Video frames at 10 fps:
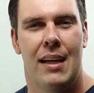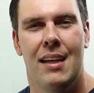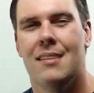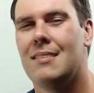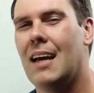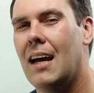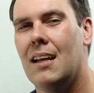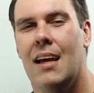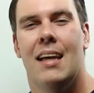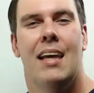He is not
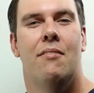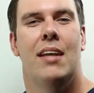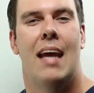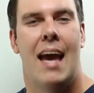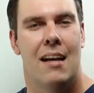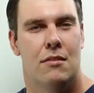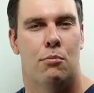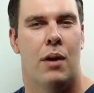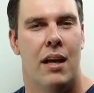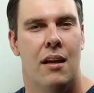giving ads
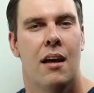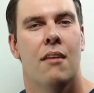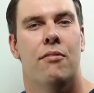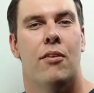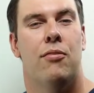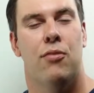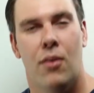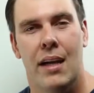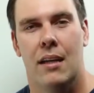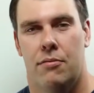away for free.